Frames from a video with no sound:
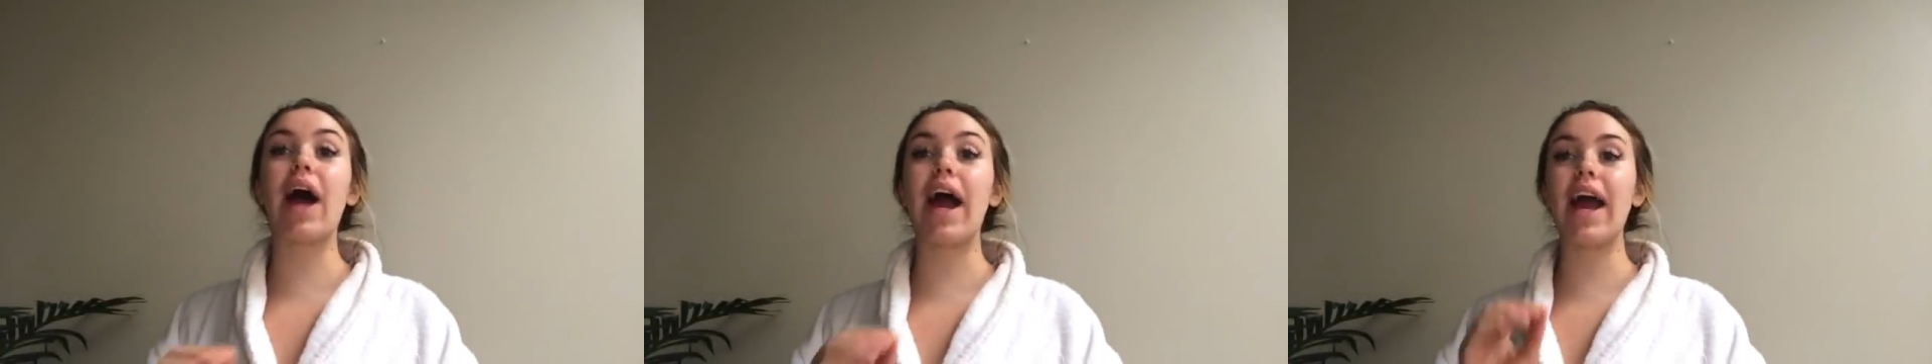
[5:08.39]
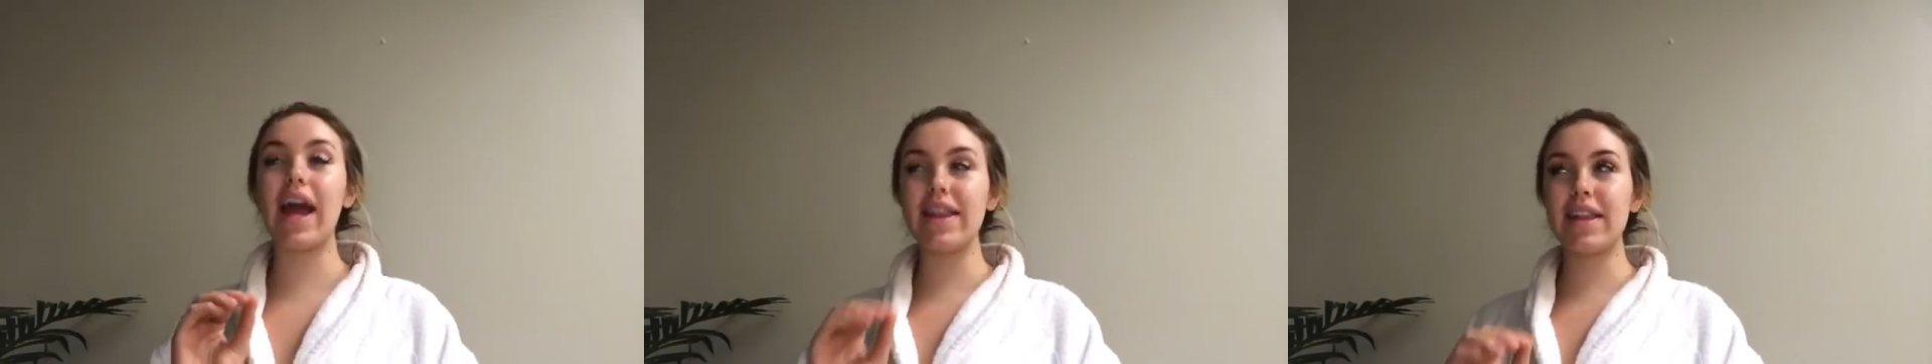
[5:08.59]

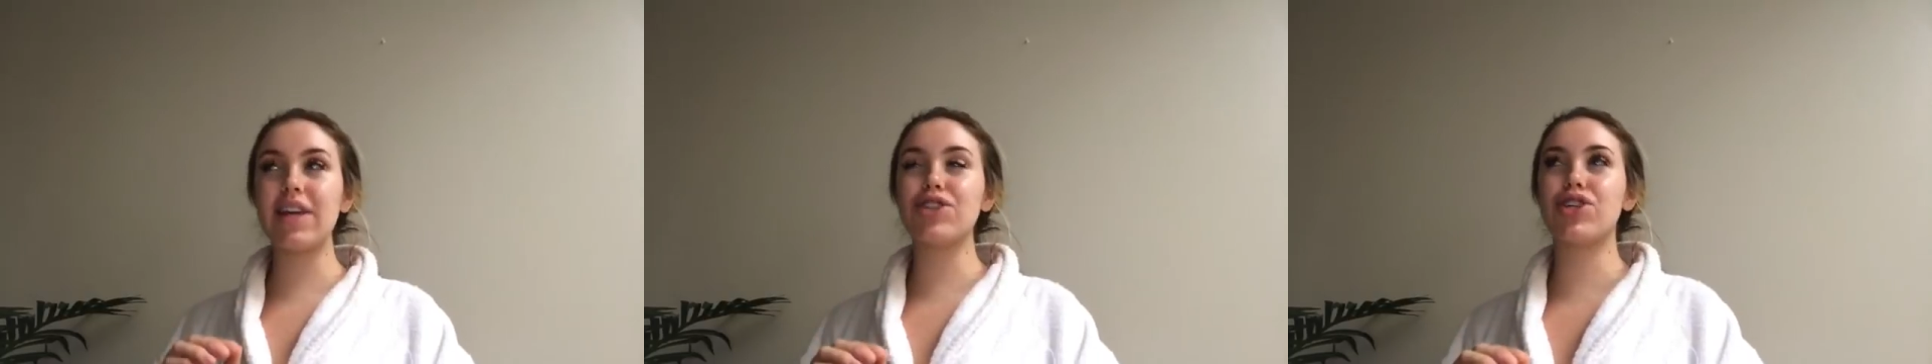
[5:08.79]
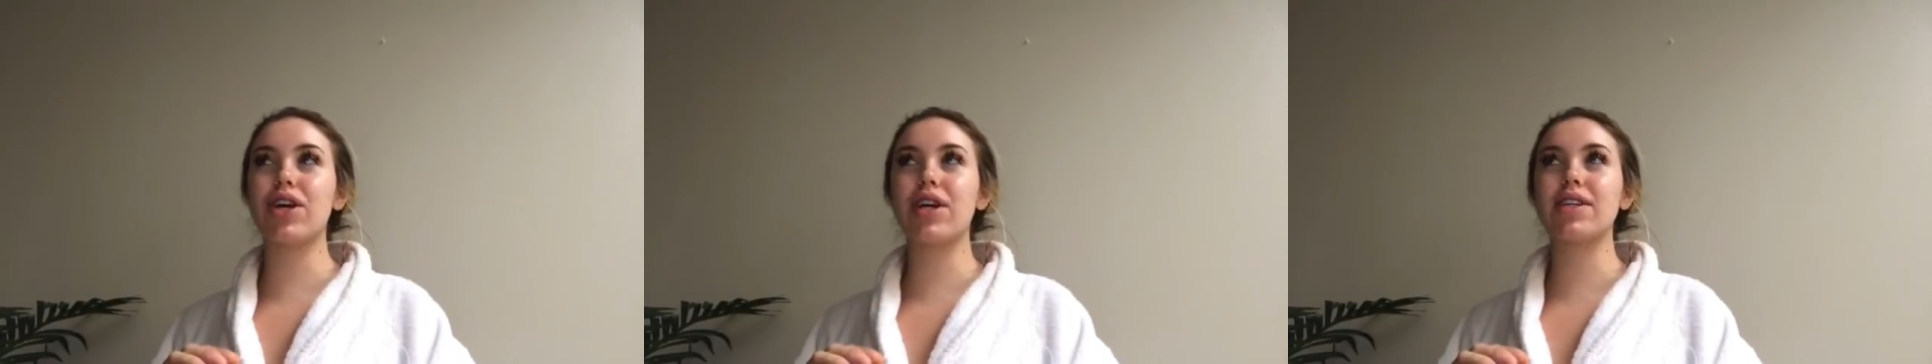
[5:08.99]
I hate
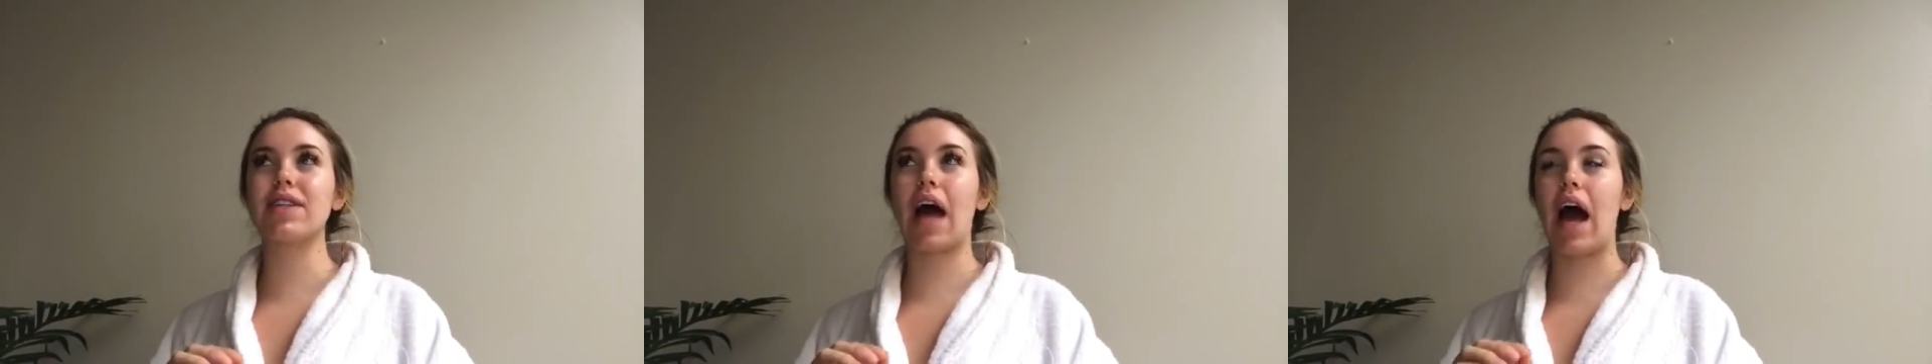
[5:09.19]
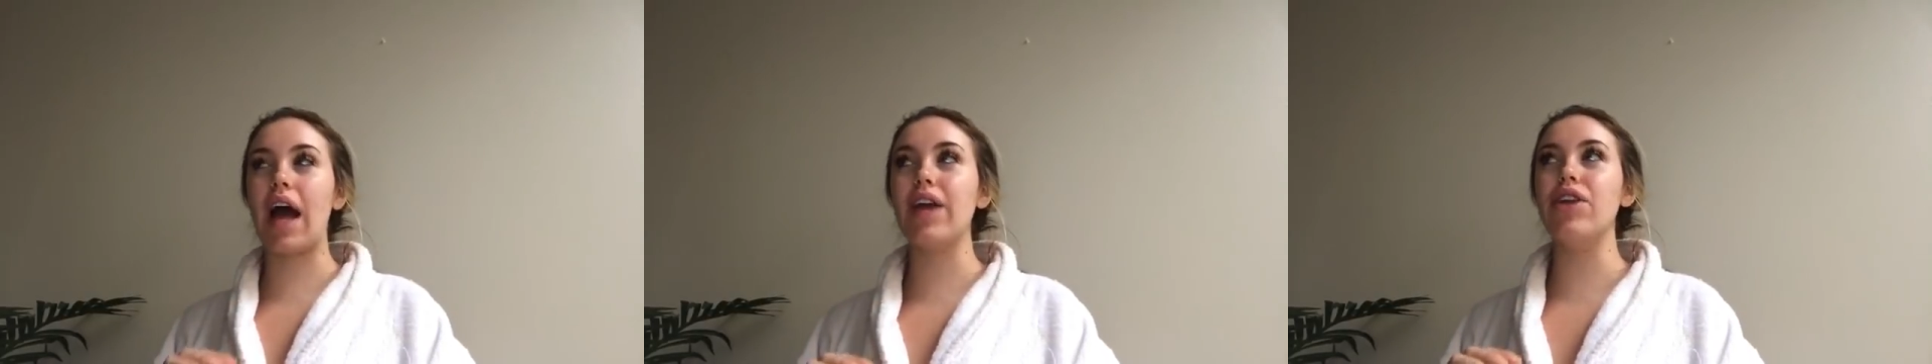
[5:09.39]
that shit
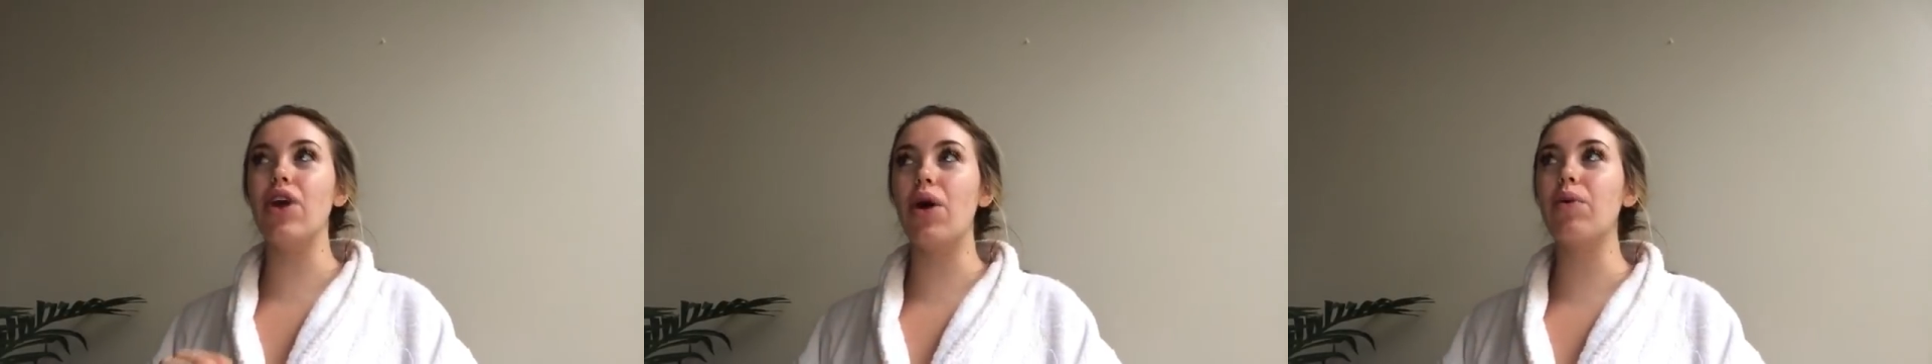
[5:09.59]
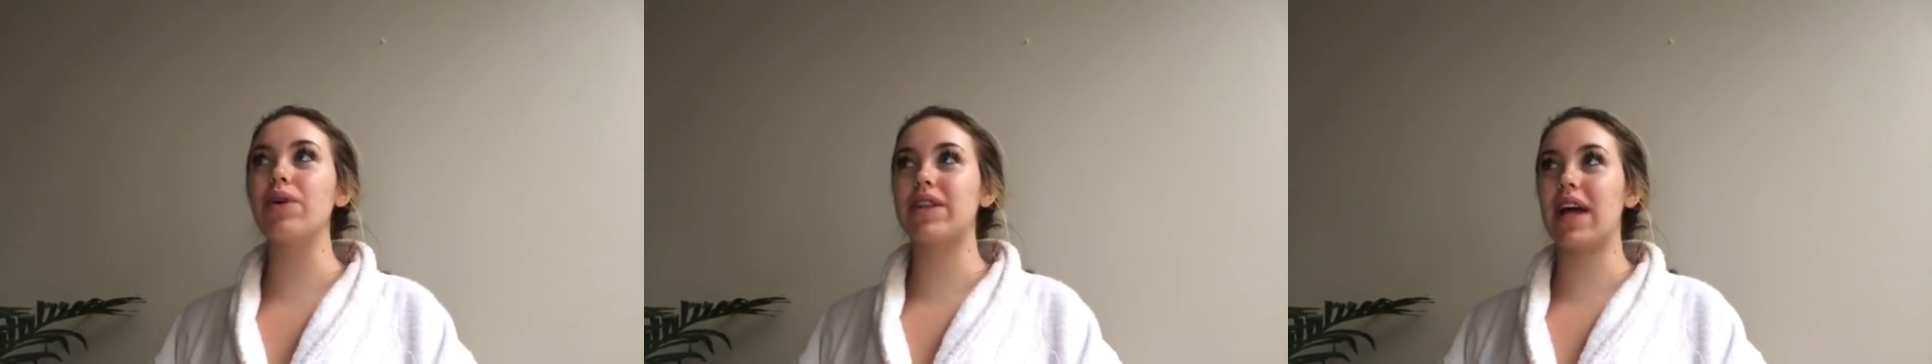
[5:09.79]
because I
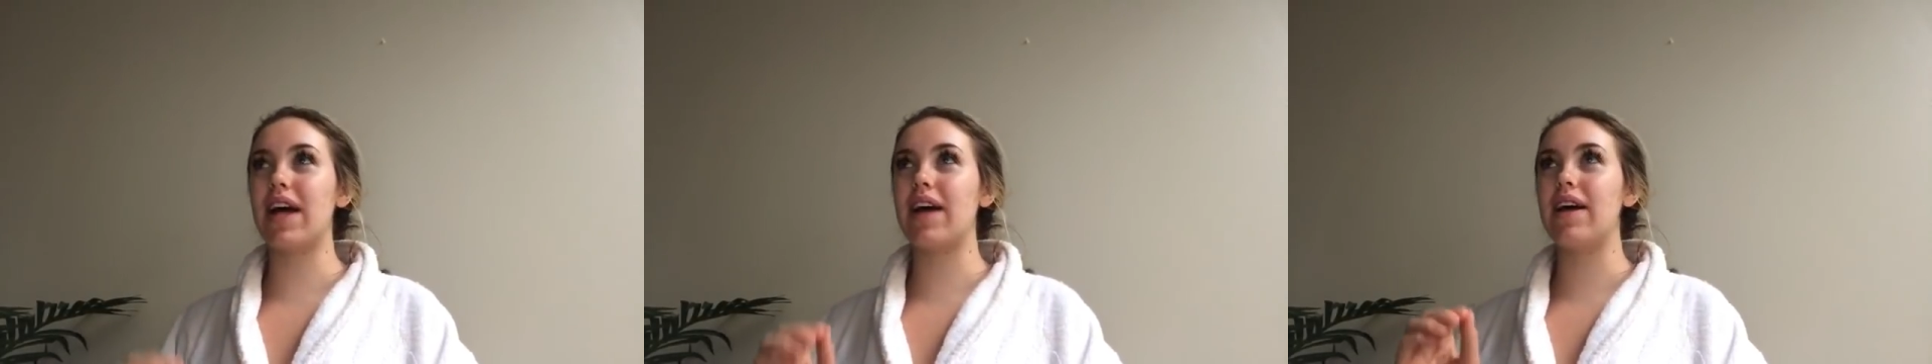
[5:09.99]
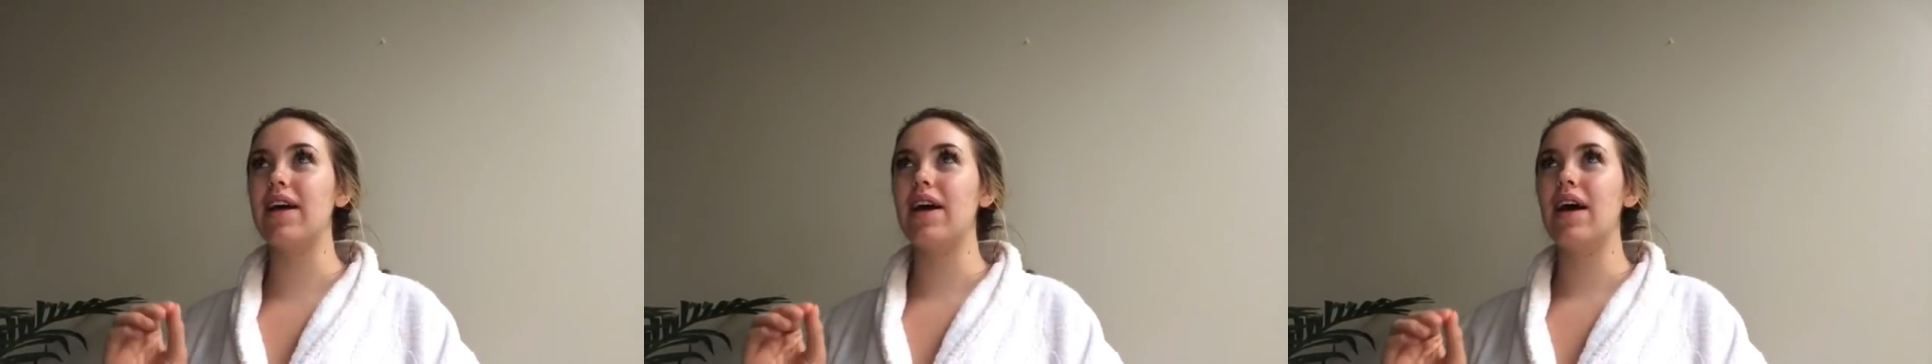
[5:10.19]
know what
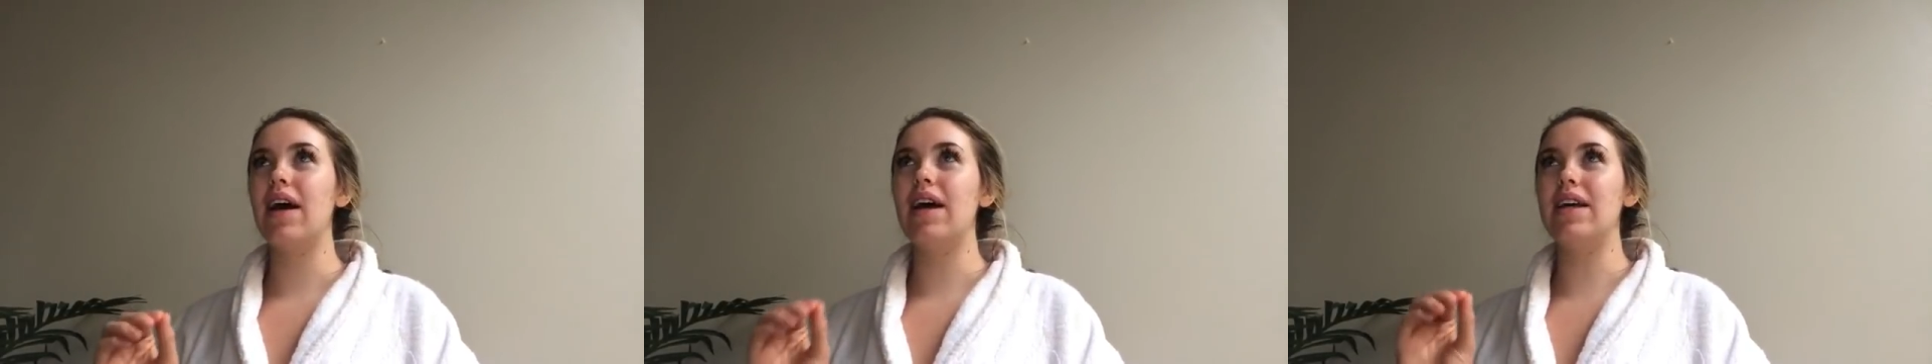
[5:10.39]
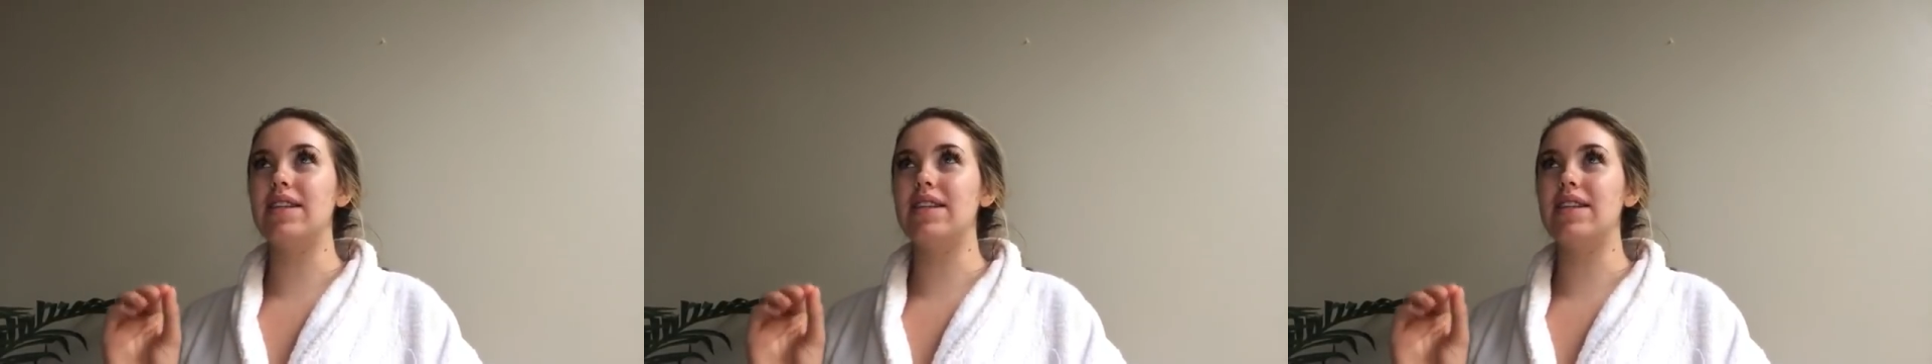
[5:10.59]
that